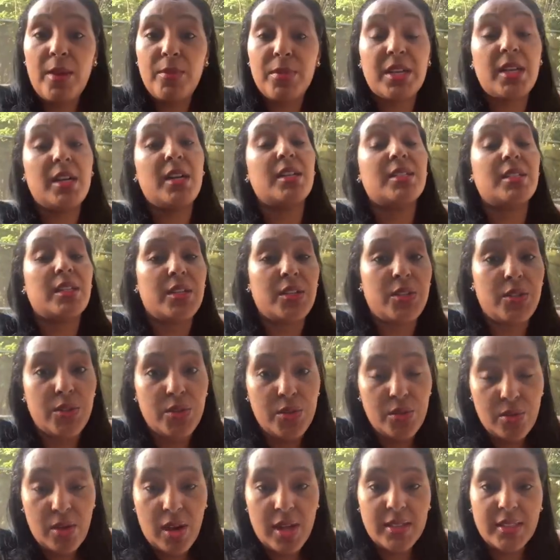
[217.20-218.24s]
Because
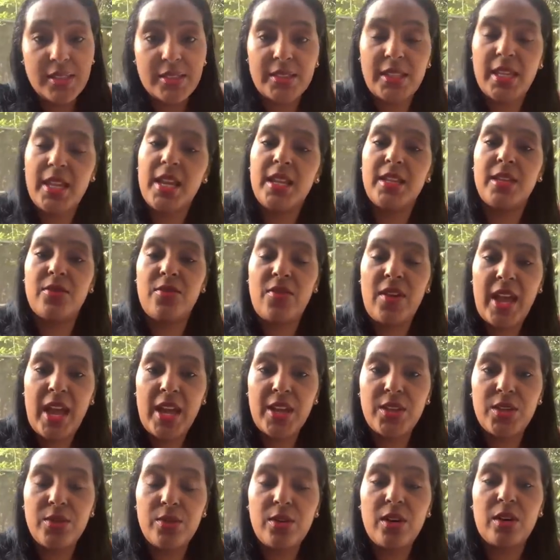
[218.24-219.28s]
you understand the
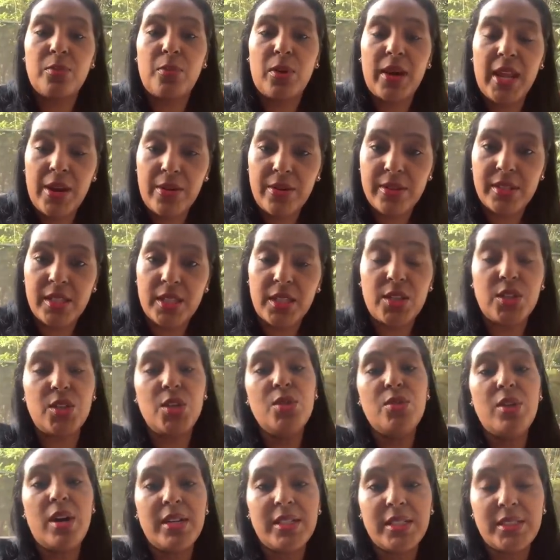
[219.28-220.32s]
value of parenting.
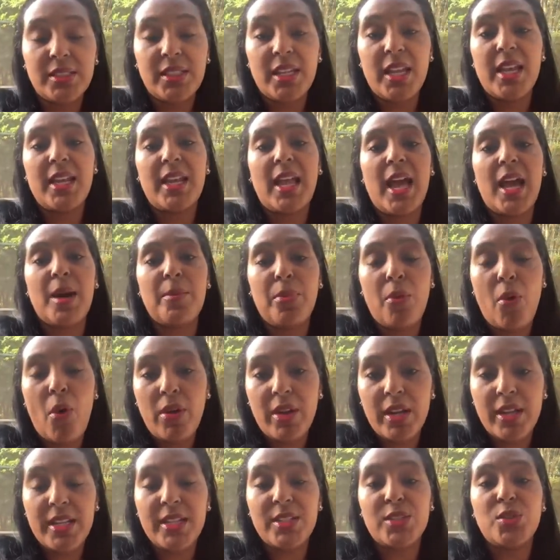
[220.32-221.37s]
You understand how
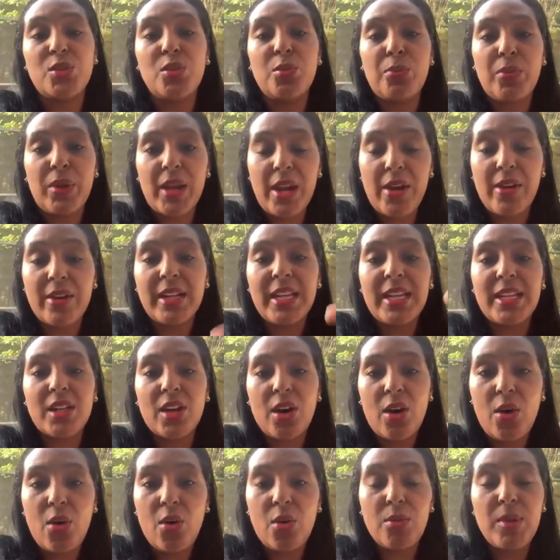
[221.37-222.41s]
important it is to parent in the
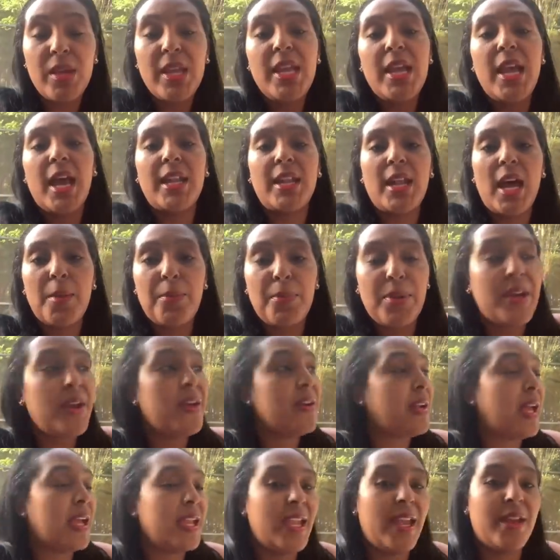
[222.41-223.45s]
home and not
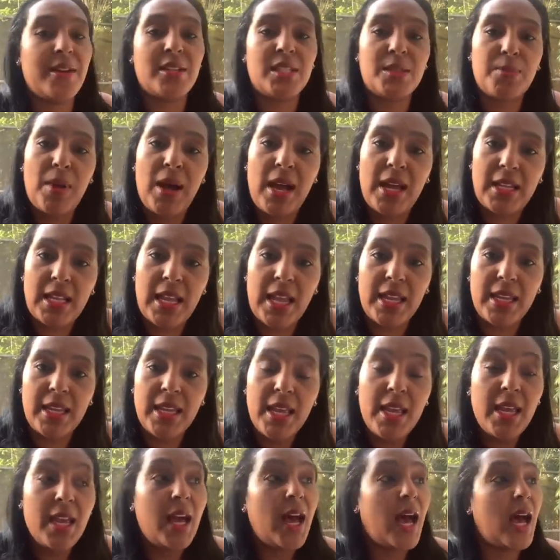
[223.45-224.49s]
parent out here in the spotlight.
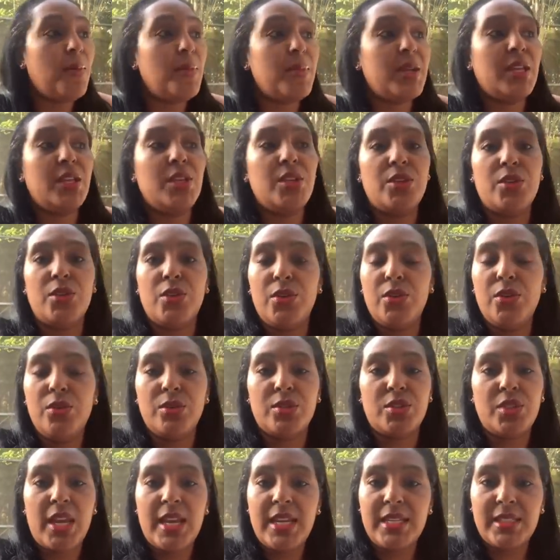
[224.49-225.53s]
I mean,
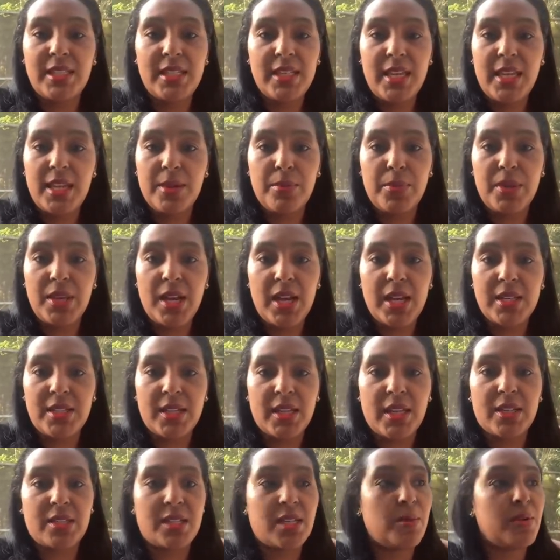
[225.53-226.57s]
Jay-Z and
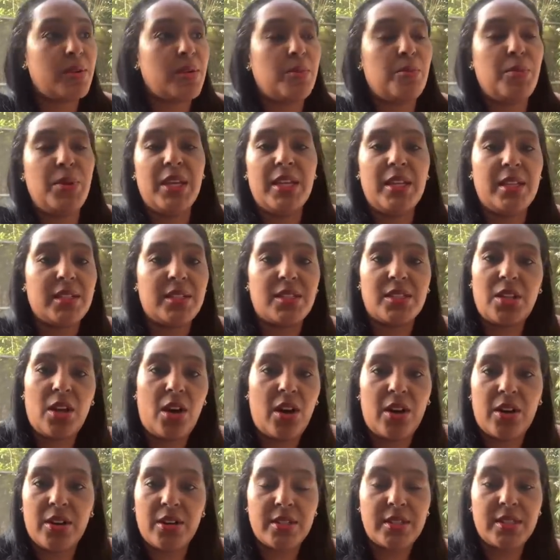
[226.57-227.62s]
Beyonce are some of the biggest
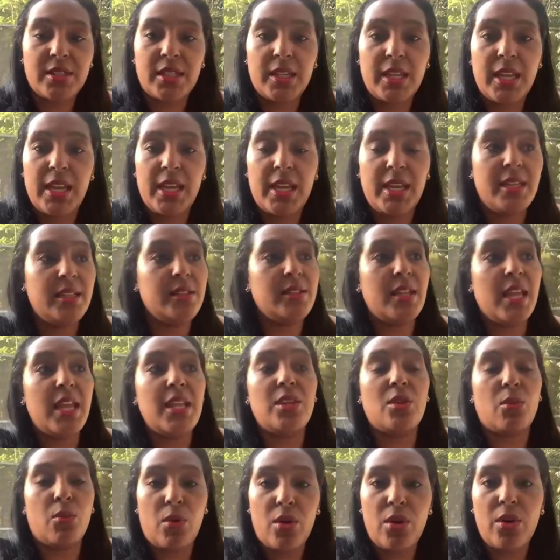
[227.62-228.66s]
stars in
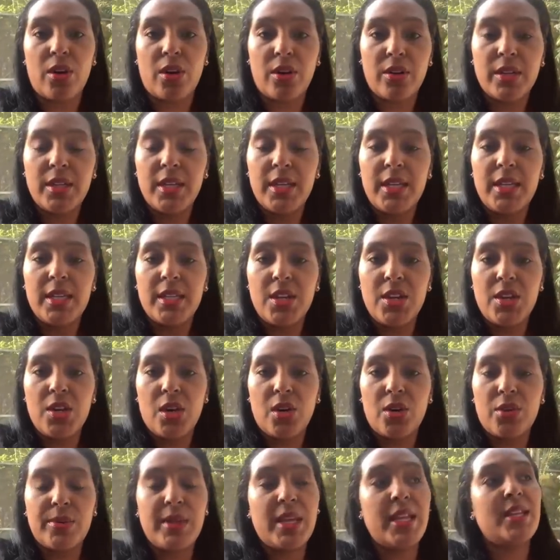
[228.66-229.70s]
the world, you
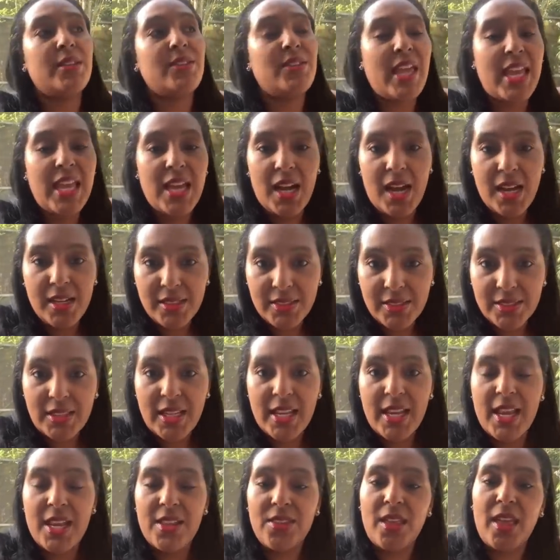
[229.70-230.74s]
know, and they
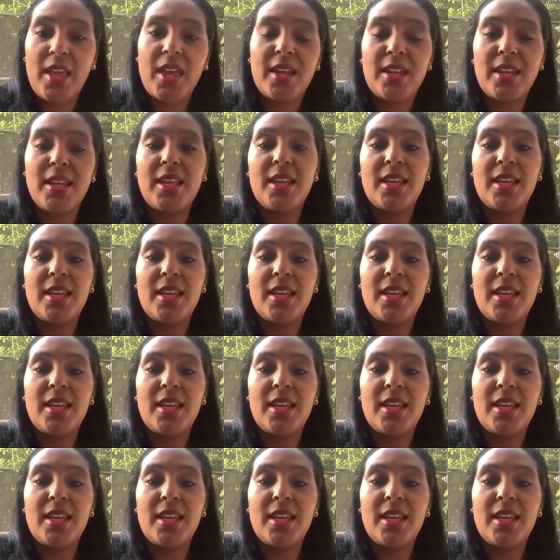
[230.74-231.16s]
understand that